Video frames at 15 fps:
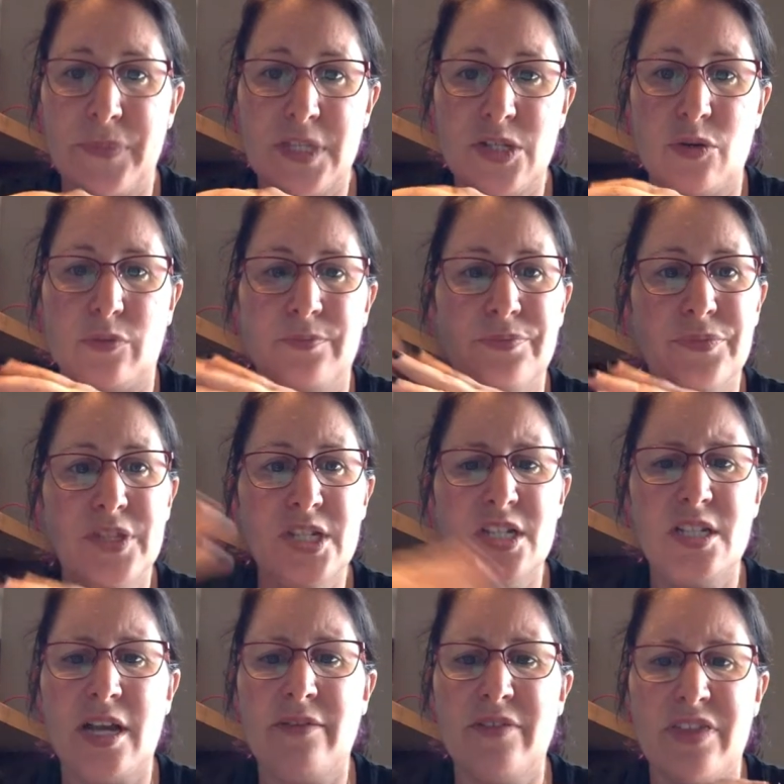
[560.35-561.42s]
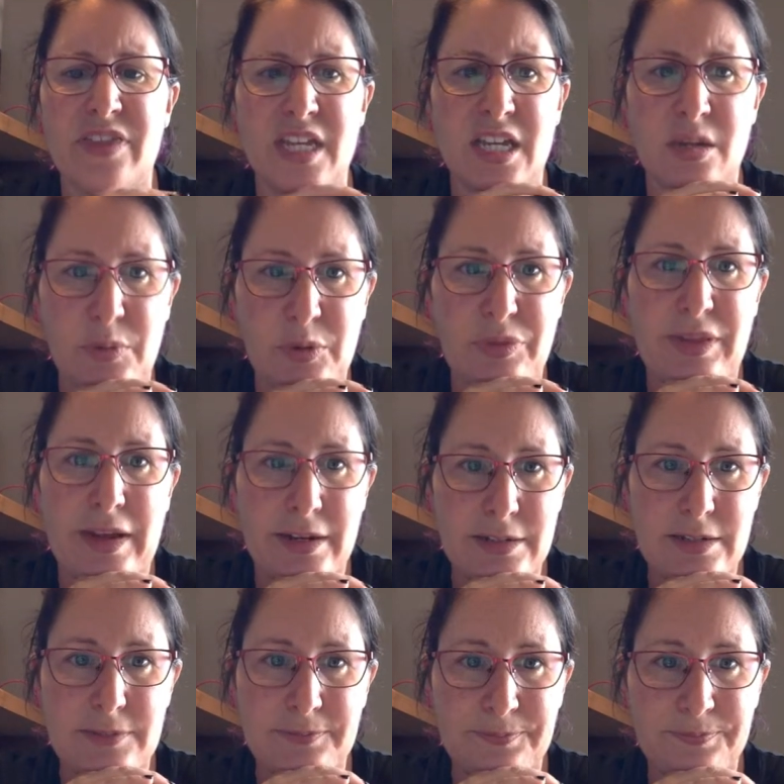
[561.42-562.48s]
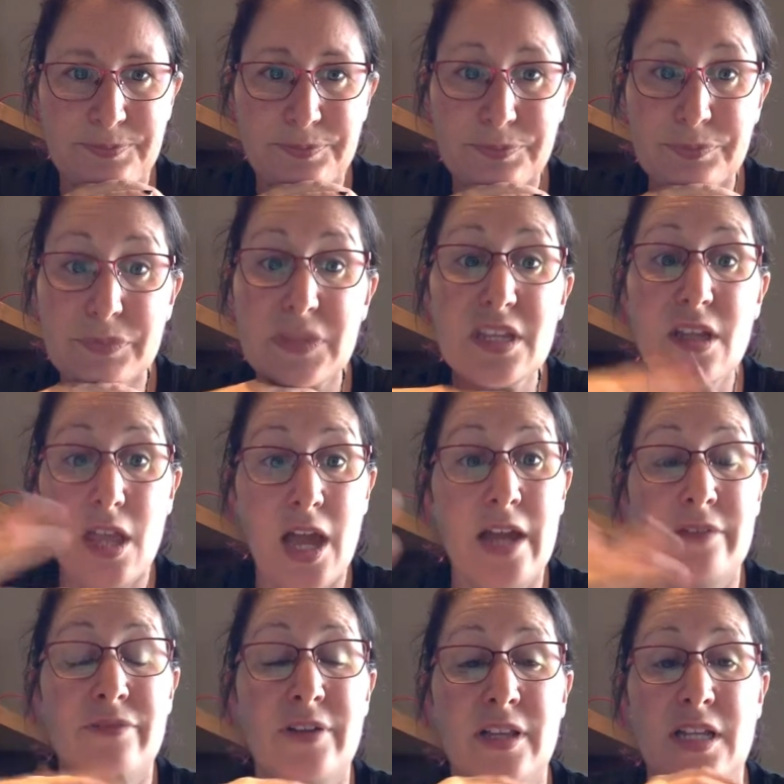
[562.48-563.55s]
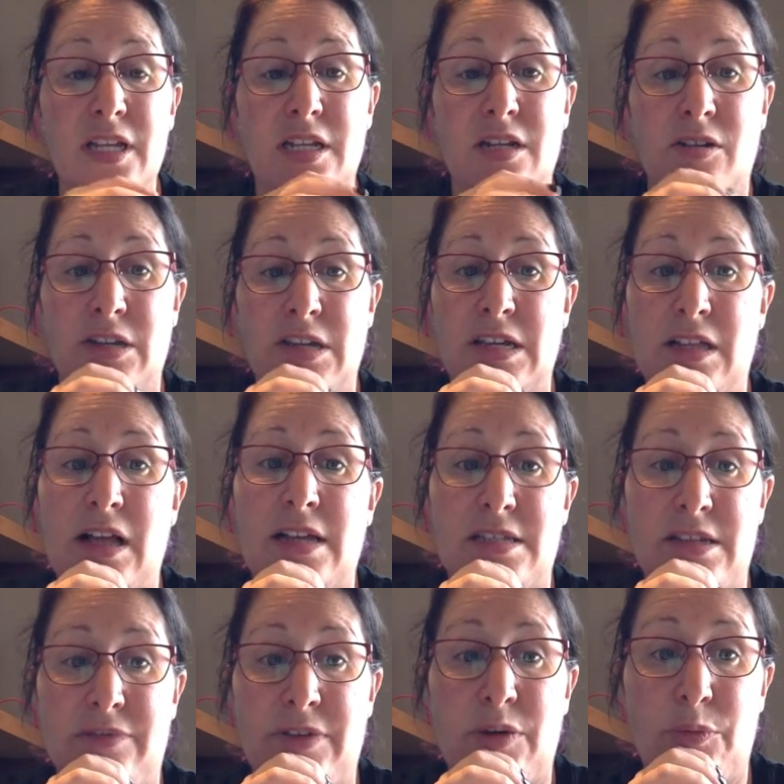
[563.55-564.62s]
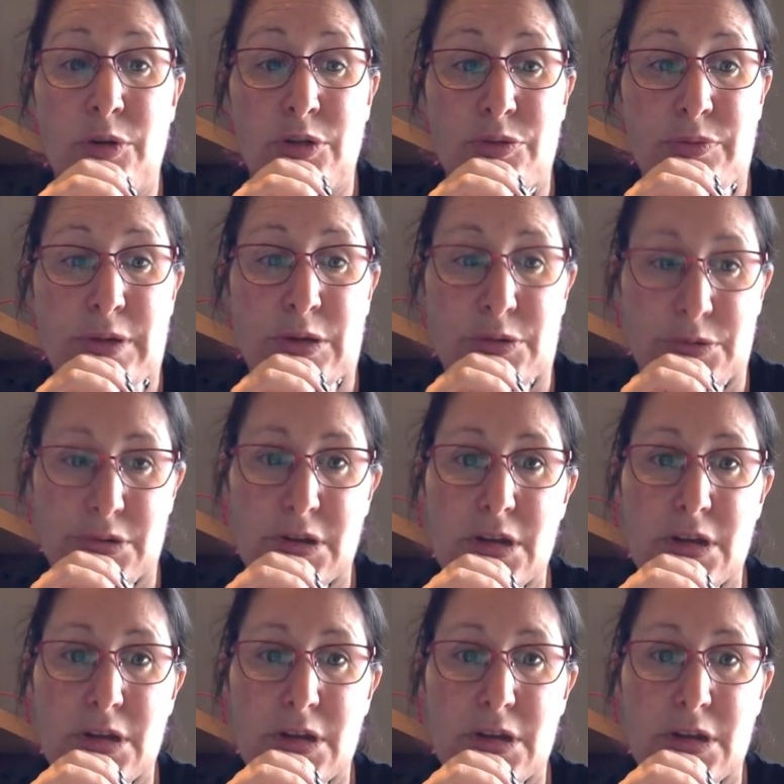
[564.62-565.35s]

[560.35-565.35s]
So just have a think about that and fill it in on eClass if that works for you.